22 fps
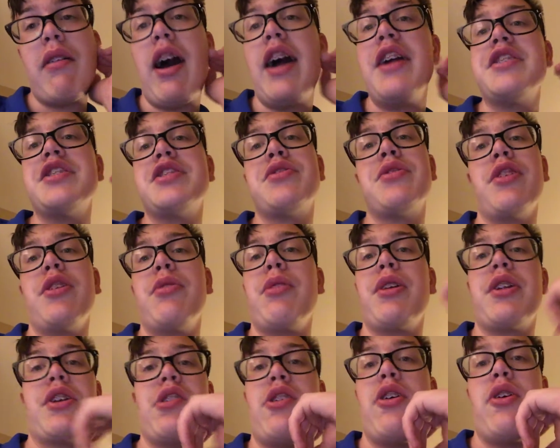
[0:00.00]
I just really
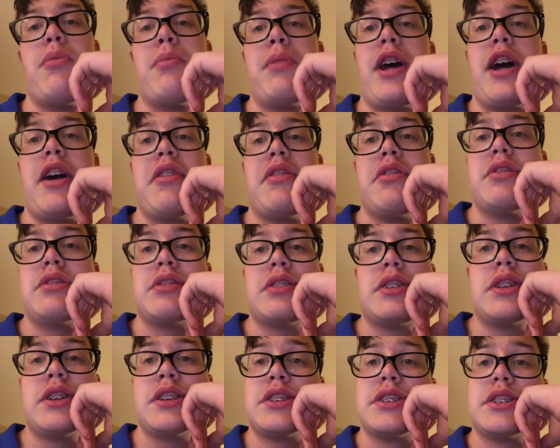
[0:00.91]
want to go home now
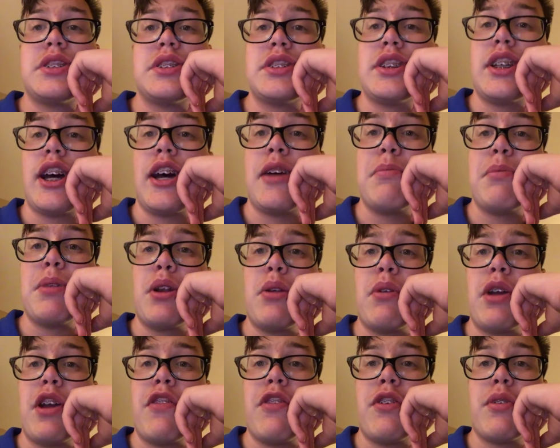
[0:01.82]
because I've been
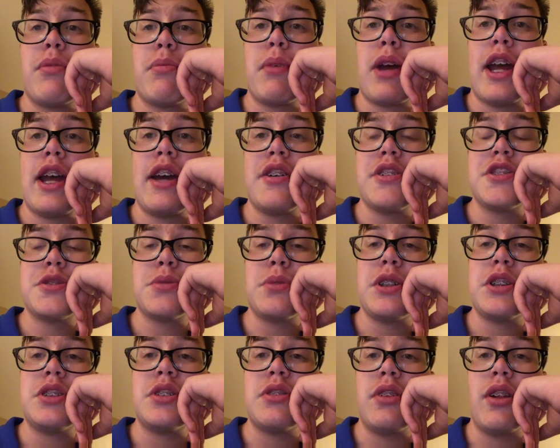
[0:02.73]
away from my house
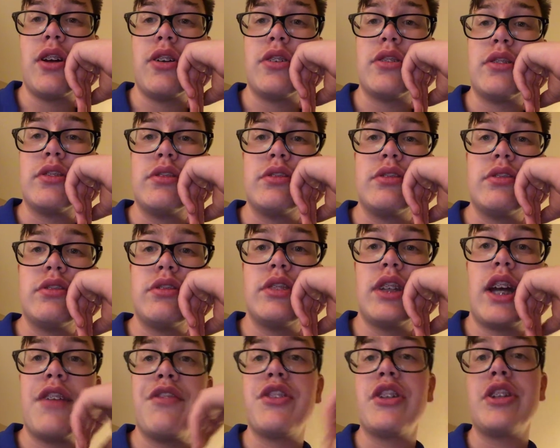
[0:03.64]
way too long.
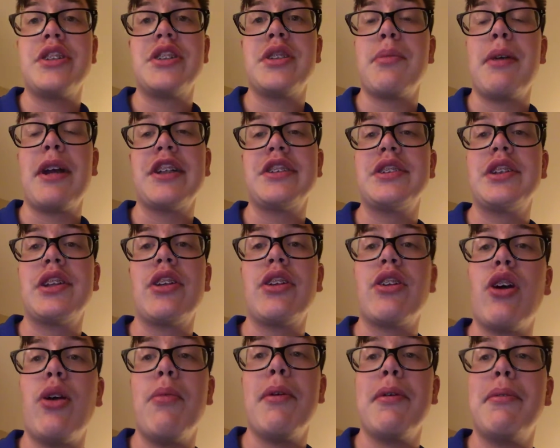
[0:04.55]
After this, I'm actually
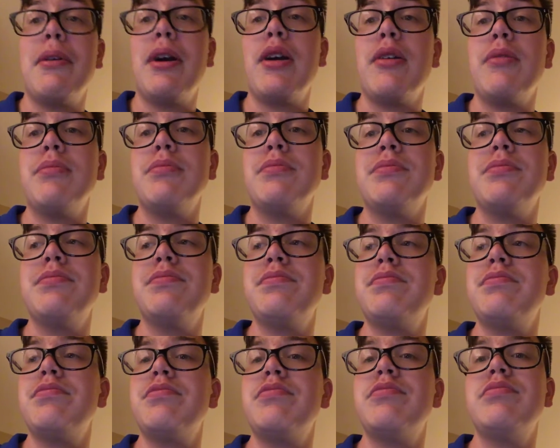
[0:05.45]
gonna call my mom,
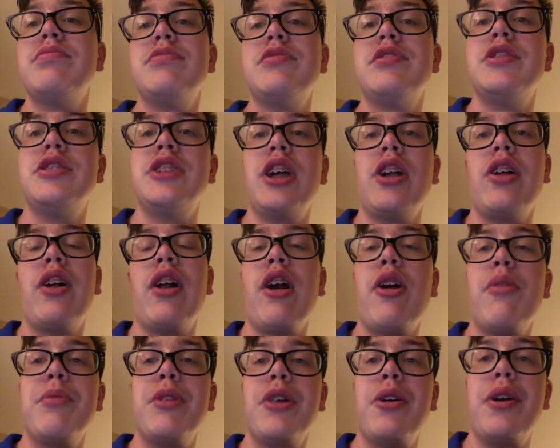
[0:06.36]
tell her
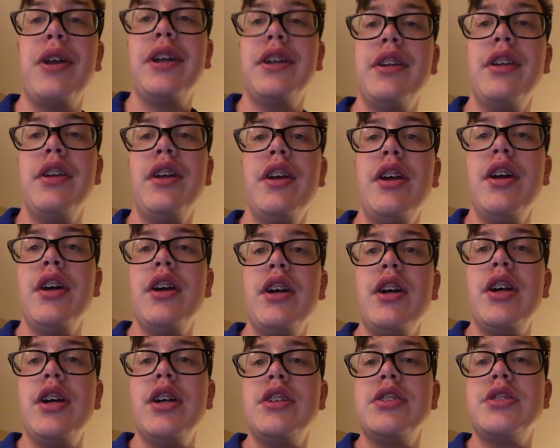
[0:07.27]
how I'm doing.
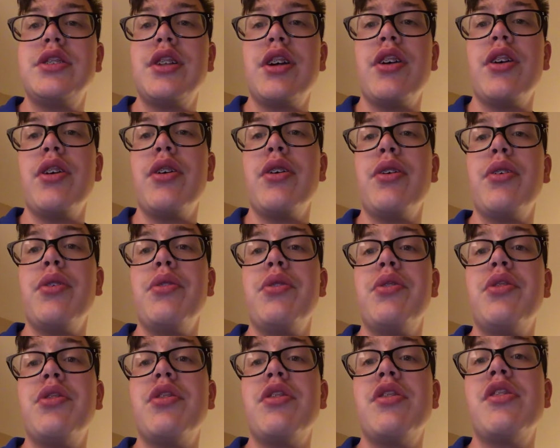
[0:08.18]
So,
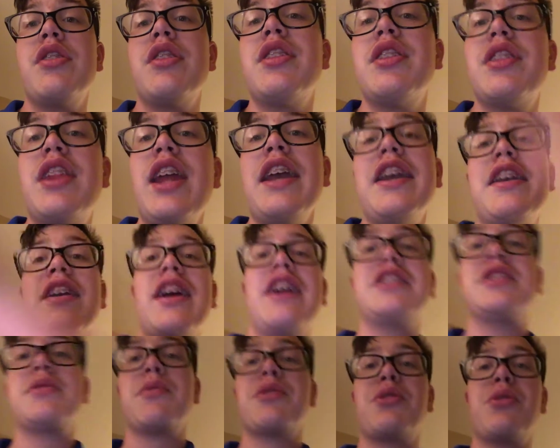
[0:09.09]
thank you
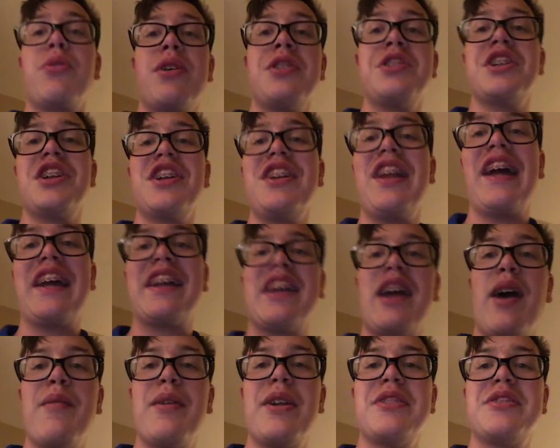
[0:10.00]
guys so much for watching. Like,
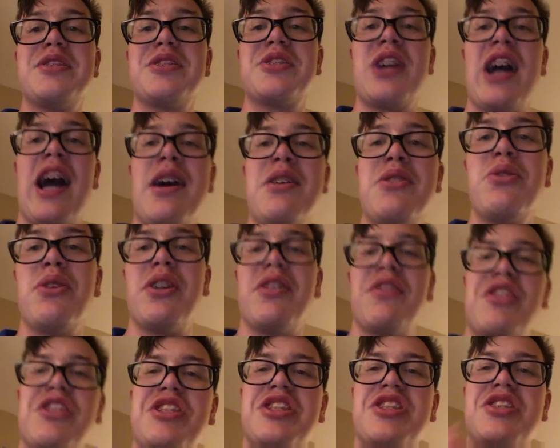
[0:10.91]
comment, and subscribe. Do
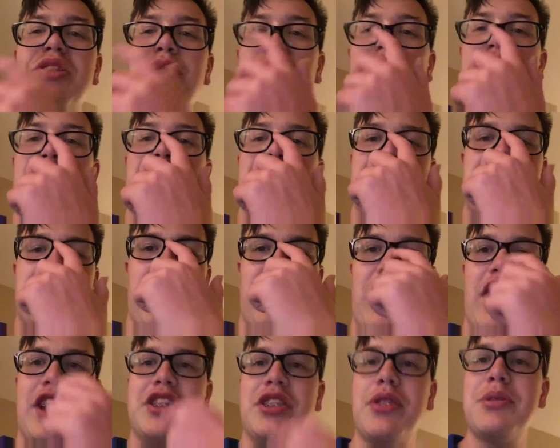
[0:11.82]
all the fun stuff,
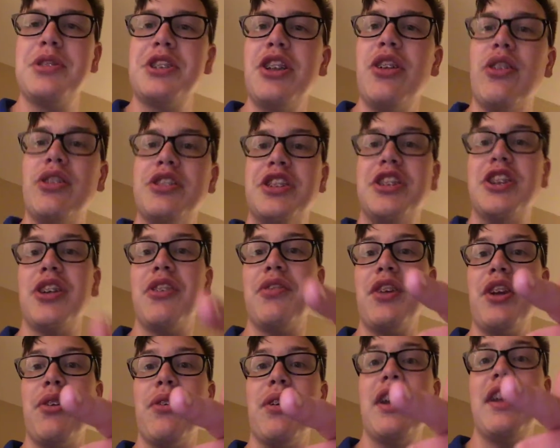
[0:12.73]
guys. Always, see all
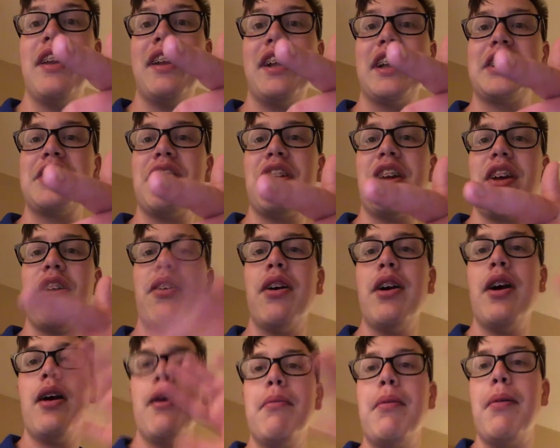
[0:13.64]
of you in the next video.
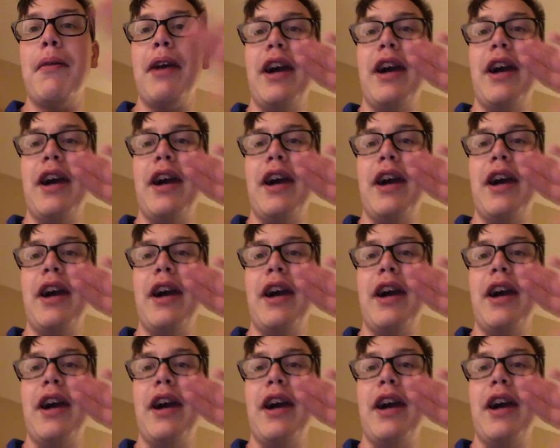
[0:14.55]
Bye